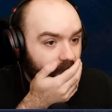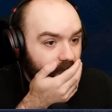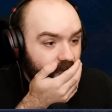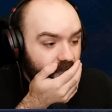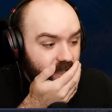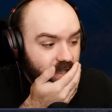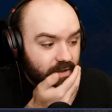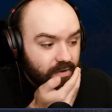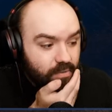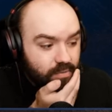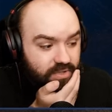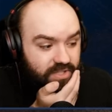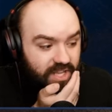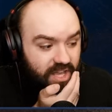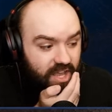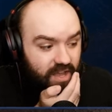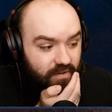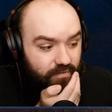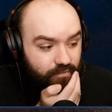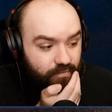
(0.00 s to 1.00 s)
Ian was
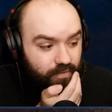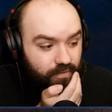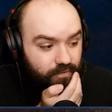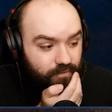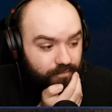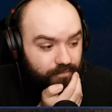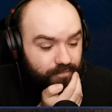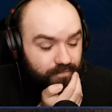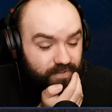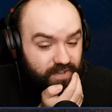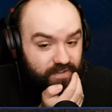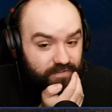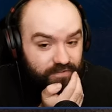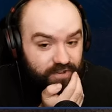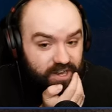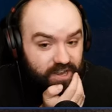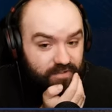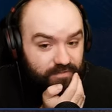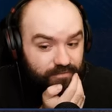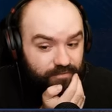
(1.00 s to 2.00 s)
hit for
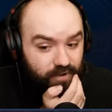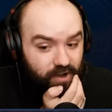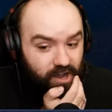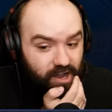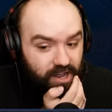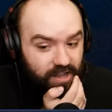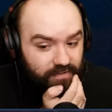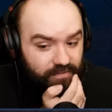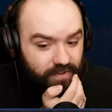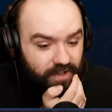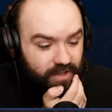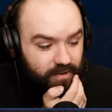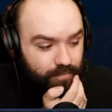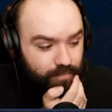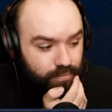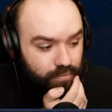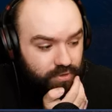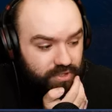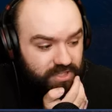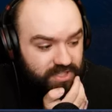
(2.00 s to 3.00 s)
55 hit
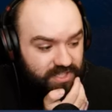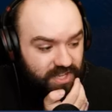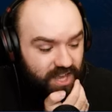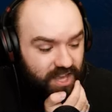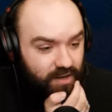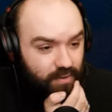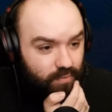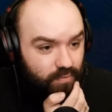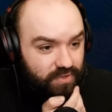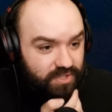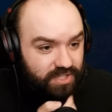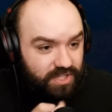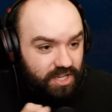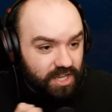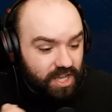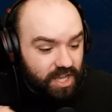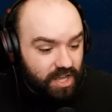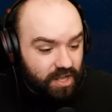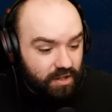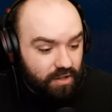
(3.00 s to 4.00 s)
points and was
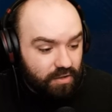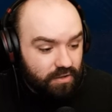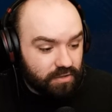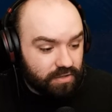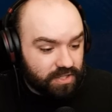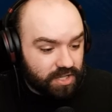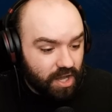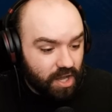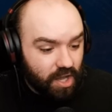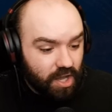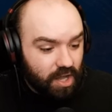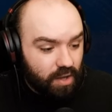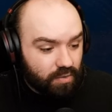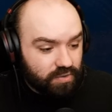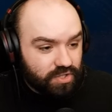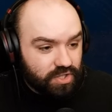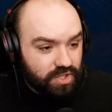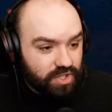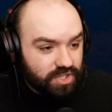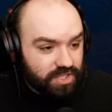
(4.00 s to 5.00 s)
killed. He
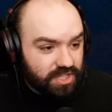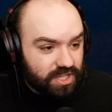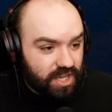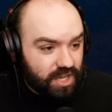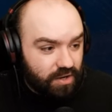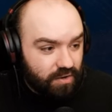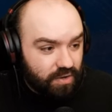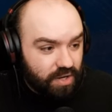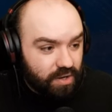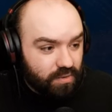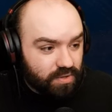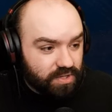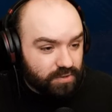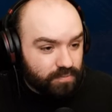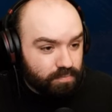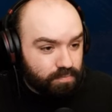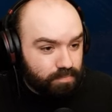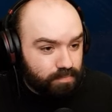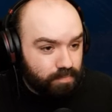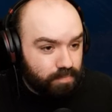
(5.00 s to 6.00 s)
wasn't just killed, he was
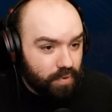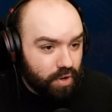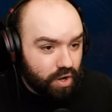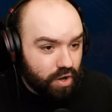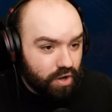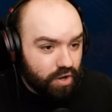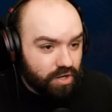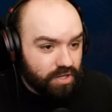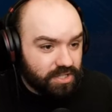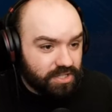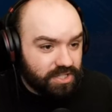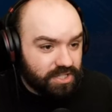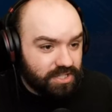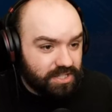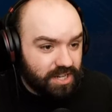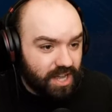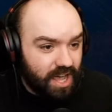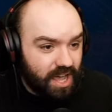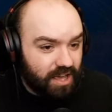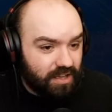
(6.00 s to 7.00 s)
burned to
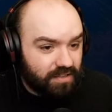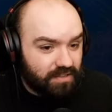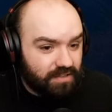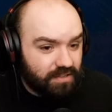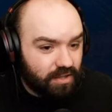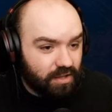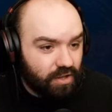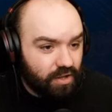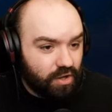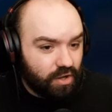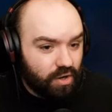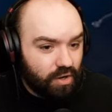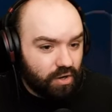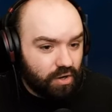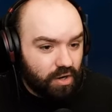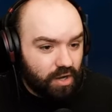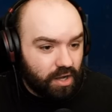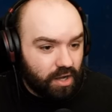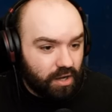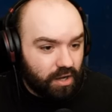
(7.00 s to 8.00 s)
death.
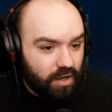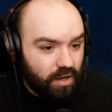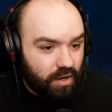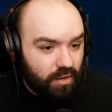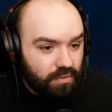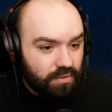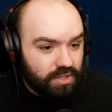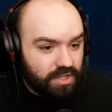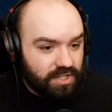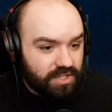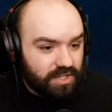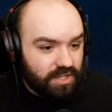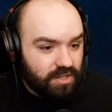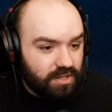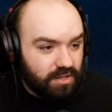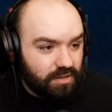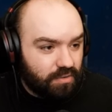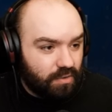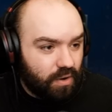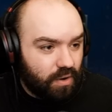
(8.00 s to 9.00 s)
Oh, and there's
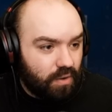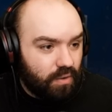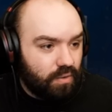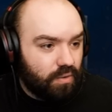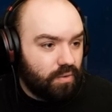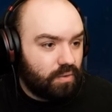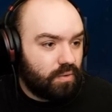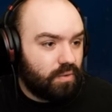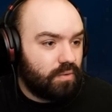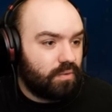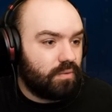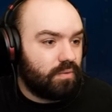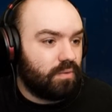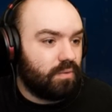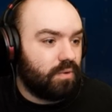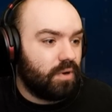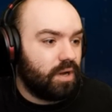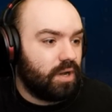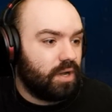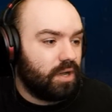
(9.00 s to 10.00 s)
an. Oh!